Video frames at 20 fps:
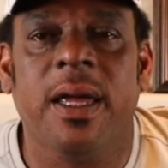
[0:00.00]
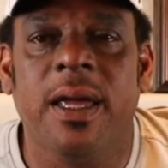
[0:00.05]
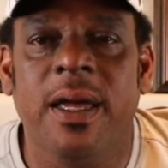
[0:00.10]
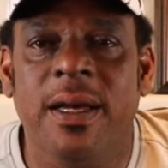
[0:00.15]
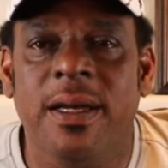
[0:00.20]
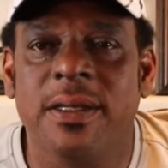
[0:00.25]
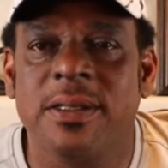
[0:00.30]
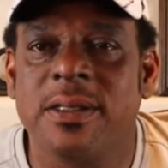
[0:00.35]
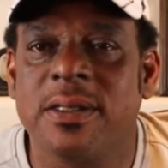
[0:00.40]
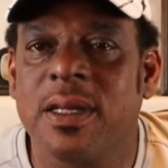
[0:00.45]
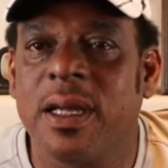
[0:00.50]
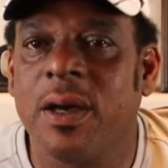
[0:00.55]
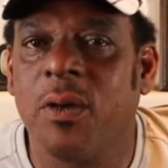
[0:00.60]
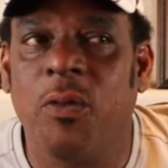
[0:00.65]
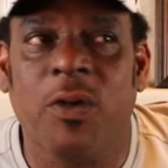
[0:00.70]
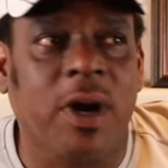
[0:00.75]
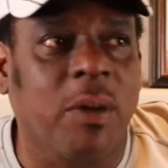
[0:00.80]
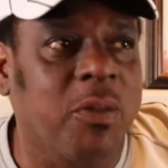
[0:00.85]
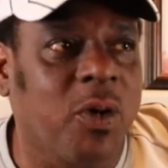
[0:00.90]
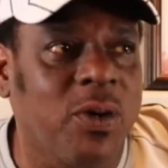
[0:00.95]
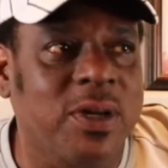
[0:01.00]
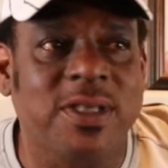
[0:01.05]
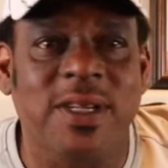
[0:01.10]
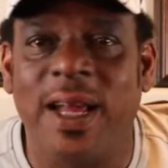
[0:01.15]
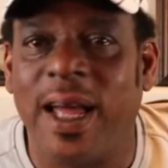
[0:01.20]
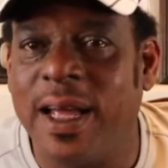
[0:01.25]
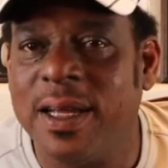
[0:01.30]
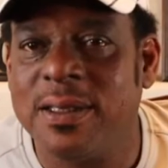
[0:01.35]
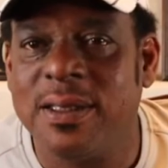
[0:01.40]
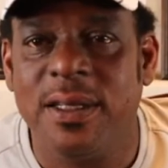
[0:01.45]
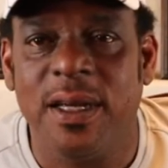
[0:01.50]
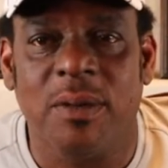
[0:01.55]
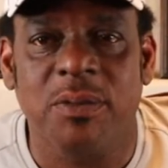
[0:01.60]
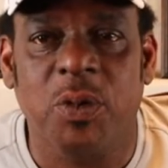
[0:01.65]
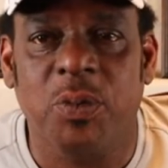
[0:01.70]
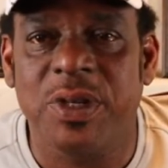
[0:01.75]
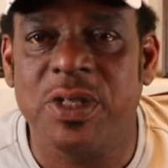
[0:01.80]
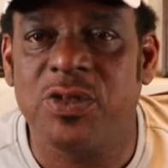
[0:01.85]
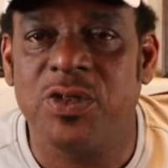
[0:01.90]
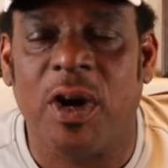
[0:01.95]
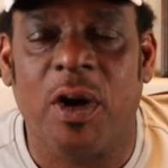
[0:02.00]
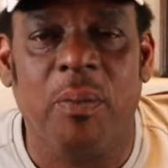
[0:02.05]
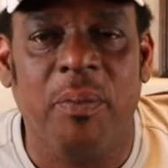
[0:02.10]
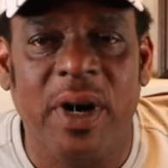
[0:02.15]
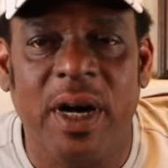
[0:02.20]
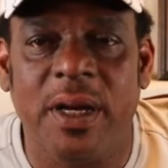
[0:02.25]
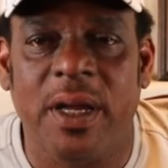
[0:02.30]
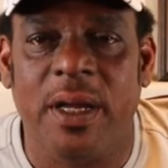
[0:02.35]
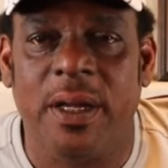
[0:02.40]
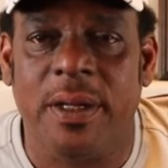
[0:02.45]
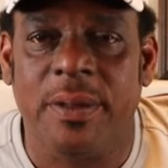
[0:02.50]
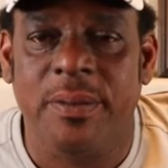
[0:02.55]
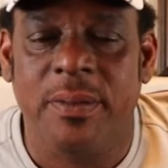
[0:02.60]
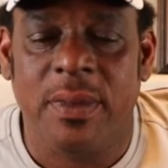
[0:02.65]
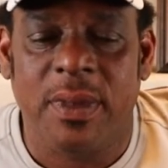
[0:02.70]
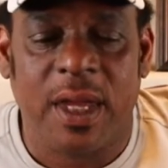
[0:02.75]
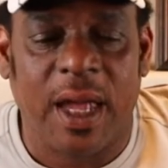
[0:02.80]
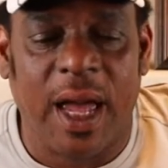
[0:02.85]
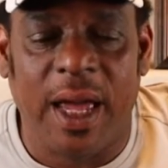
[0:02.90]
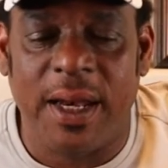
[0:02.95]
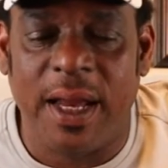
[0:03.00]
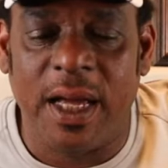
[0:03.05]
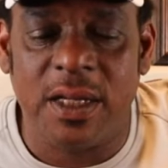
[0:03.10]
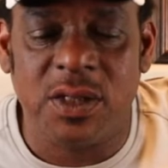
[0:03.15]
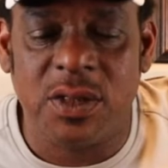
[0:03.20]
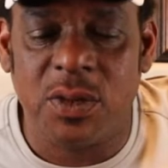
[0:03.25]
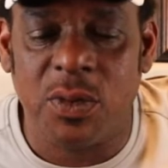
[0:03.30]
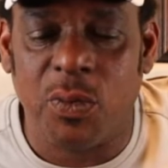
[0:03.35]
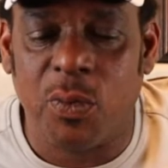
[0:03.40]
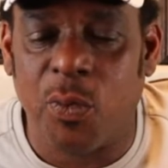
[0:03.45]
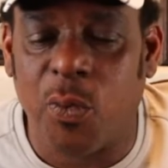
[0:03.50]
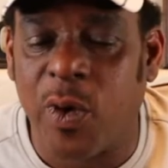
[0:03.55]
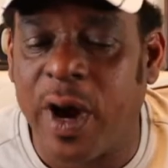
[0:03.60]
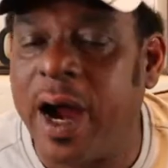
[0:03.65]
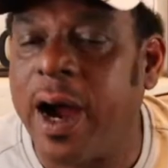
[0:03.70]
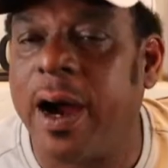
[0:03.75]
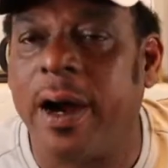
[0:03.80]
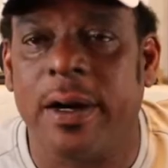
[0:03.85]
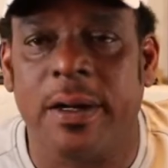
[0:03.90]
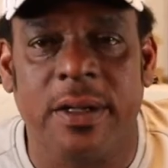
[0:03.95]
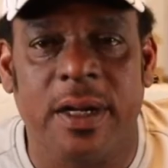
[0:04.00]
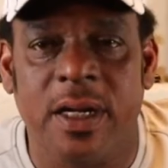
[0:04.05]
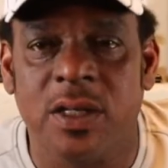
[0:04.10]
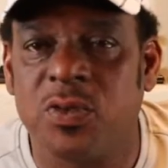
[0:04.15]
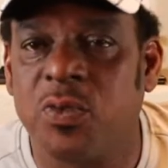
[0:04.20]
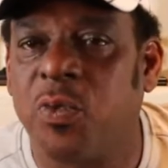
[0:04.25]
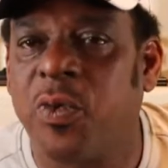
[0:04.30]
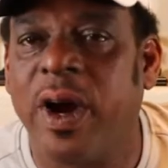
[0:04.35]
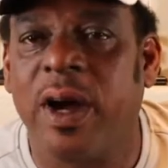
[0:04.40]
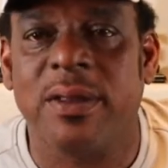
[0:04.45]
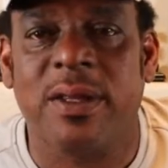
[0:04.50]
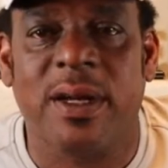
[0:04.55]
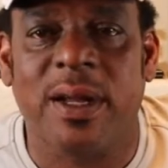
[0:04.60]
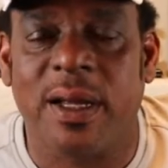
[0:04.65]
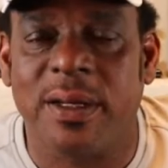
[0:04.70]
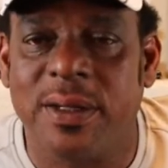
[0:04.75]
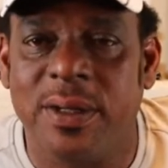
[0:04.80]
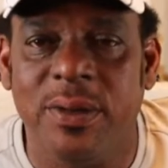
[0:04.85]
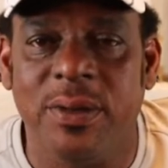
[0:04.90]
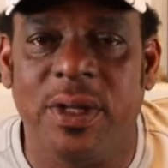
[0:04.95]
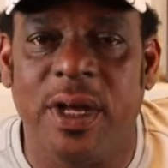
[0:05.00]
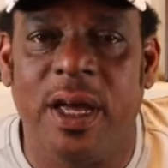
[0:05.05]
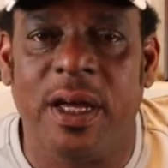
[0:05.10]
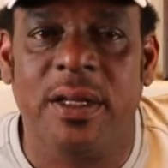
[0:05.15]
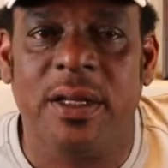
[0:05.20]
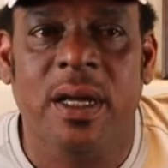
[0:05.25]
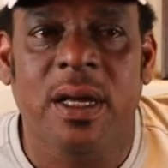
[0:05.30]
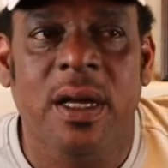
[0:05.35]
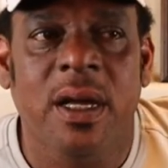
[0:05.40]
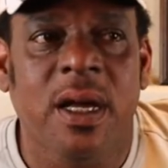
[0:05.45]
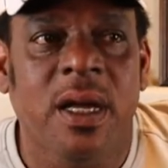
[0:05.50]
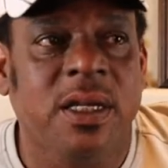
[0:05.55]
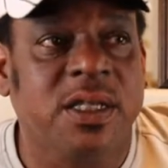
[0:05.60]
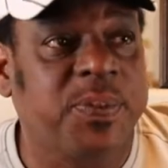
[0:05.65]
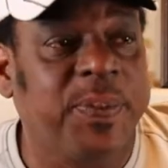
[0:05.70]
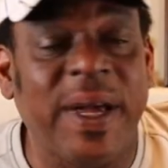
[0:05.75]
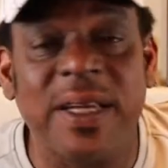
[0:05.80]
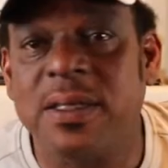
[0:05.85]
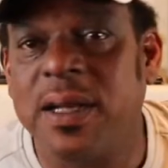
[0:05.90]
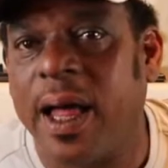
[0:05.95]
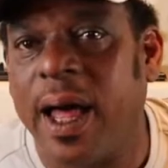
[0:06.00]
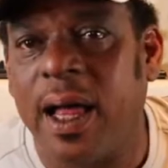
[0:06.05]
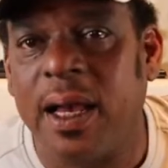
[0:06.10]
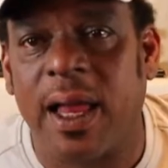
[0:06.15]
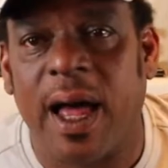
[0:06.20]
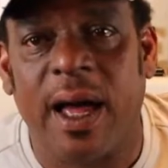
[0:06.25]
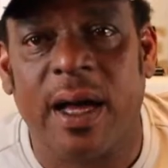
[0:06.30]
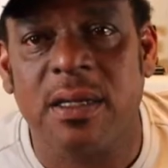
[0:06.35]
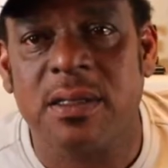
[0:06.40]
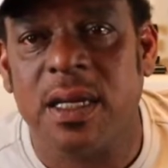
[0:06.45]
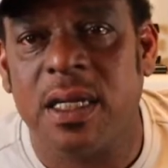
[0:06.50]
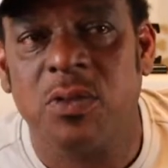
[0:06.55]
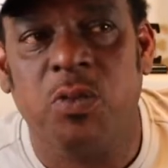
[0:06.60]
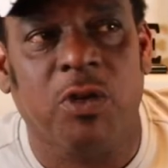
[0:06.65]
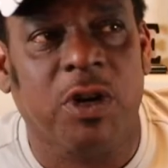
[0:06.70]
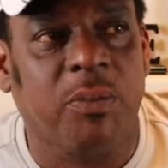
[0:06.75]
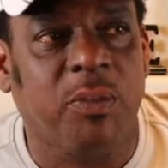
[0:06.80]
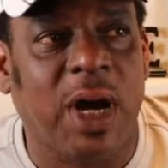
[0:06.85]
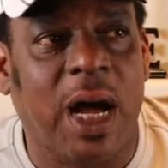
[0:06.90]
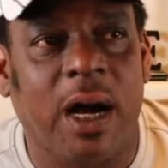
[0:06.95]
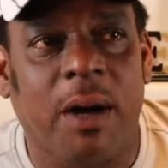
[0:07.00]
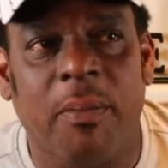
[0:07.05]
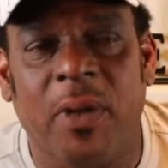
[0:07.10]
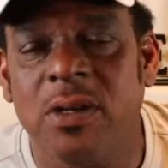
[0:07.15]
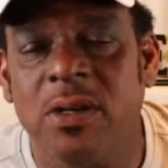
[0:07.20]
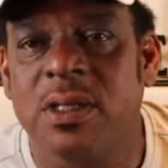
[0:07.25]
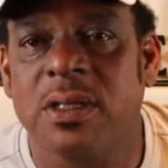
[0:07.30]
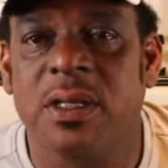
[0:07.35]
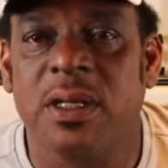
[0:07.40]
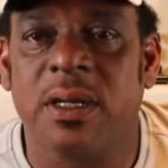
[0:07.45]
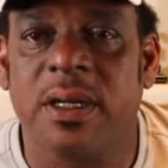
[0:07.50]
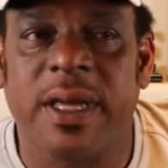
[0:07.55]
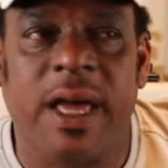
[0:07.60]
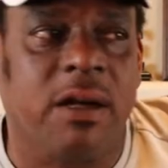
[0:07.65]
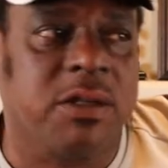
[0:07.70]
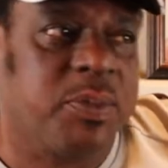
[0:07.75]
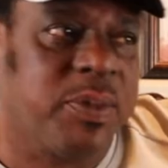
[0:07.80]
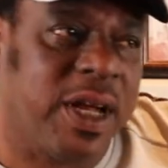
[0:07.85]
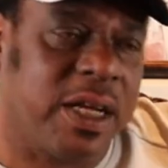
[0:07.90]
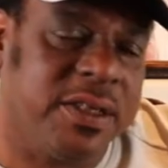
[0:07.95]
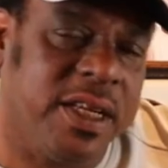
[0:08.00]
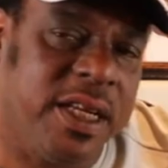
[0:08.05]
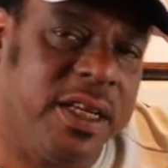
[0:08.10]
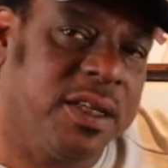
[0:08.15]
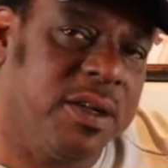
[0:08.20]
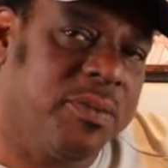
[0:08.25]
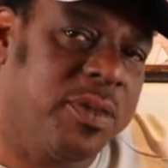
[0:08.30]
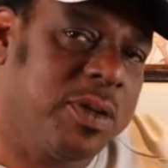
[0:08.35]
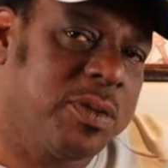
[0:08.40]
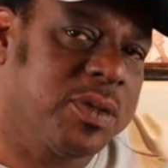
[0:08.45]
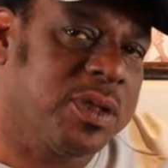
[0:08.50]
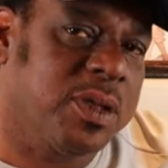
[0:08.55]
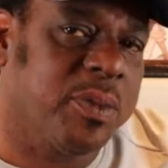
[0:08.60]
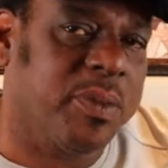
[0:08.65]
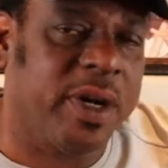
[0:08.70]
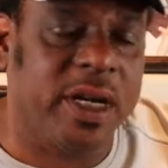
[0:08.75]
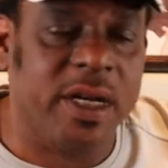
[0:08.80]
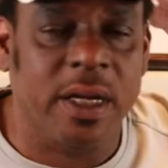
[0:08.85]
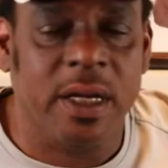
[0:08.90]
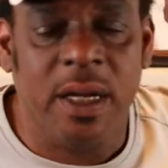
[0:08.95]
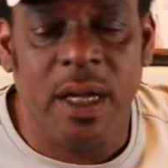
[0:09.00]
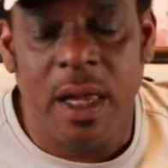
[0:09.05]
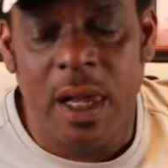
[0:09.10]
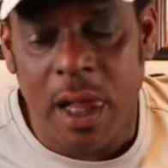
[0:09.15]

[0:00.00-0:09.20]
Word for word: is when I'm going to the ATM to withdraw money, and that's rare. It's rare that I do that, especially Ally, because that's one of my emergency accounts. But I needed to move some money.